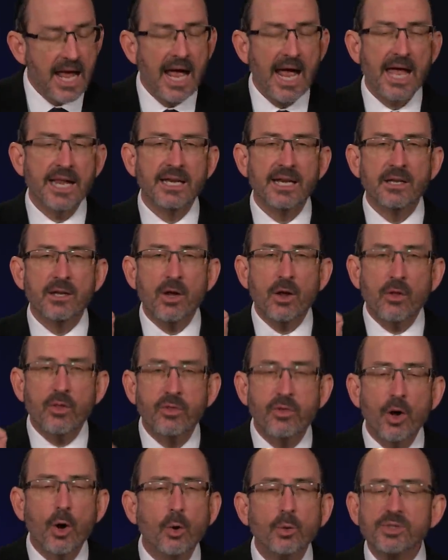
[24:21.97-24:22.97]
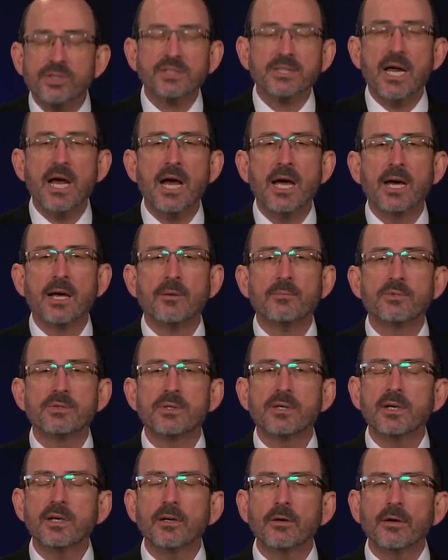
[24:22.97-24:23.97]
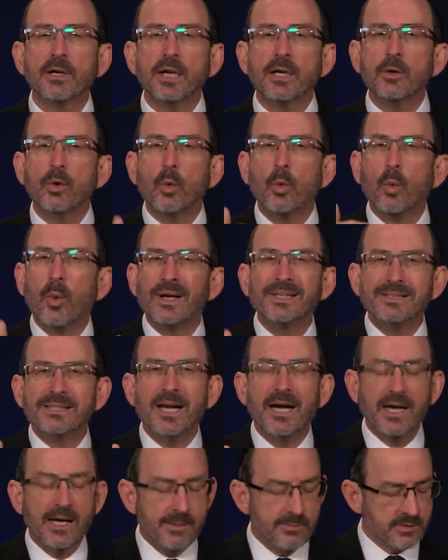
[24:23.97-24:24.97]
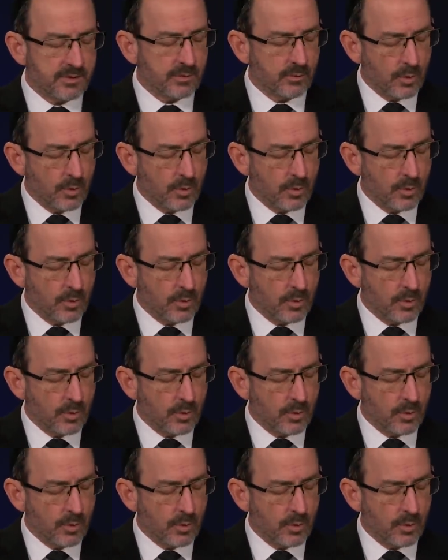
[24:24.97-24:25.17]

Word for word: And in those times, here again, what times?